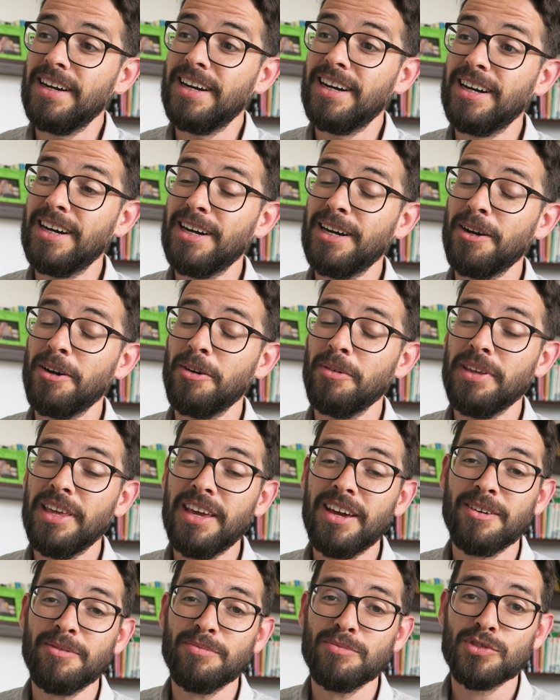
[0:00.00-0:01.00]

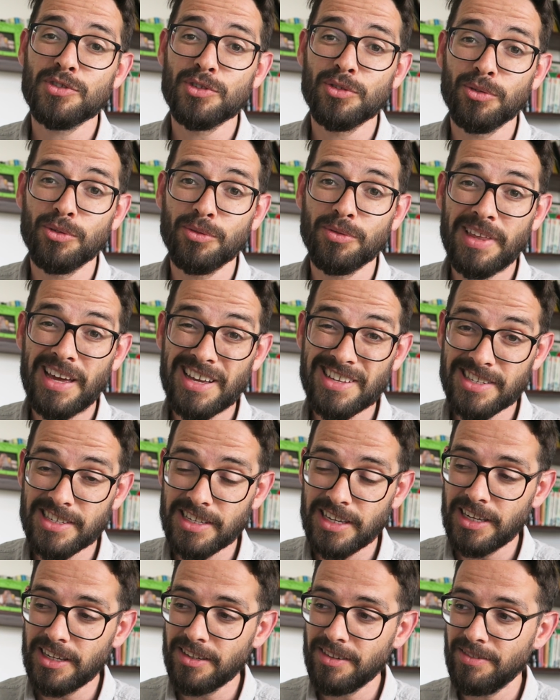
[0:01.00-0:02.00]
Yeah, so that's
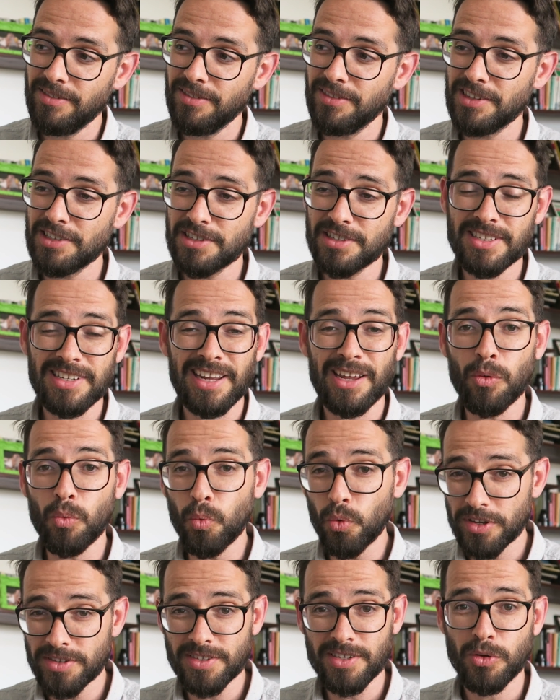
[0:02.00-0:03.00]
it. This day
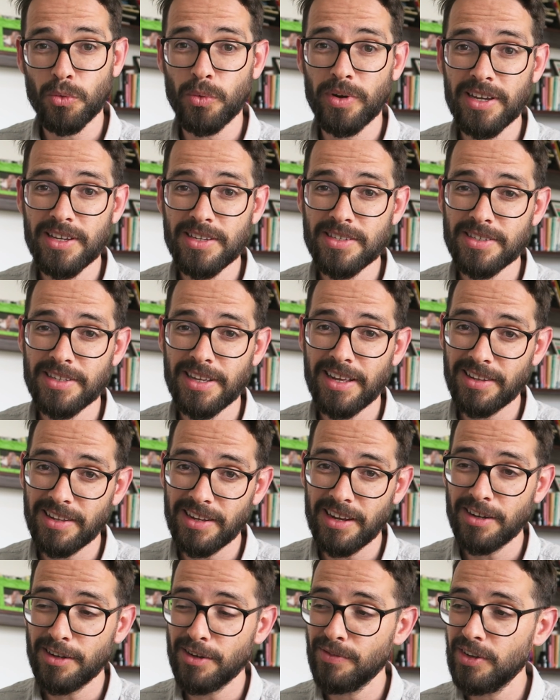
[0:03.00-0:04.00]
wasn't a waste at
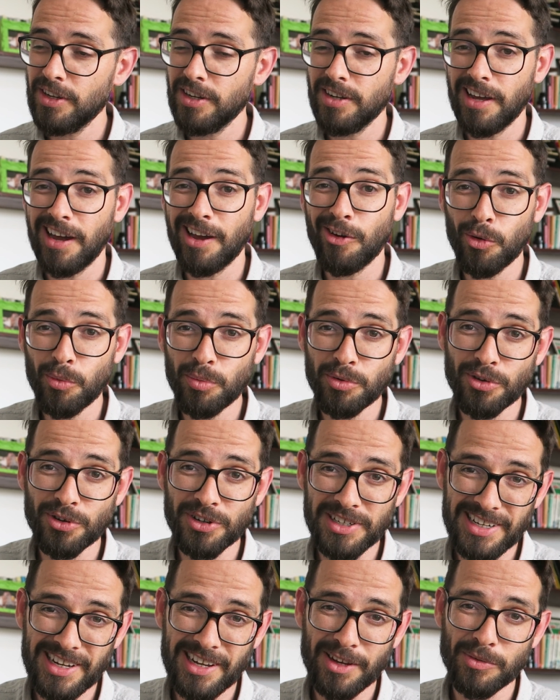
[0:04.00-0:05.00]
the end of it. I hope
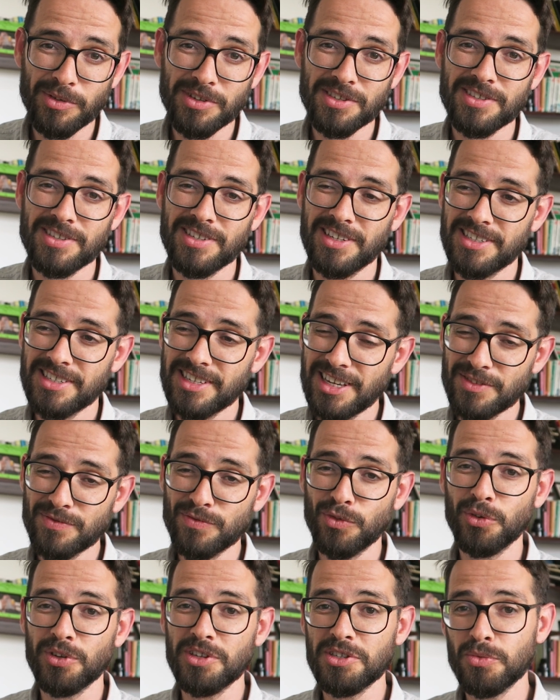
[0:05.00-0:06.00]
your day was
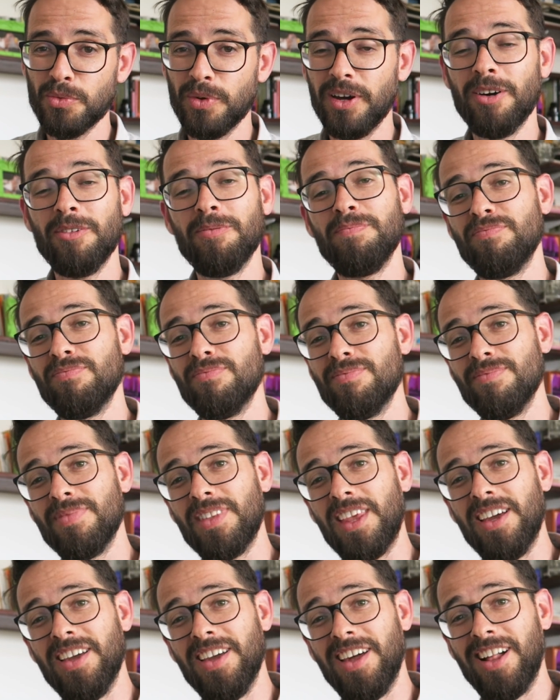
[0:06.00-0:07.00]
successful as well.
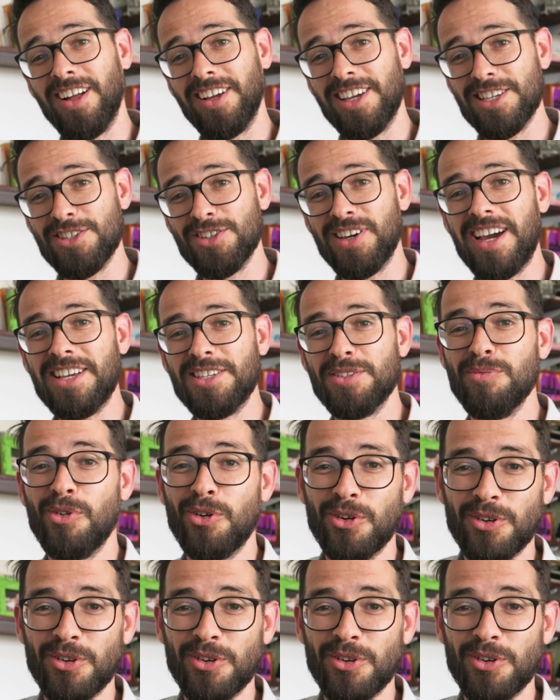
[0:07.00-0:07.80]
I'll catch you guys.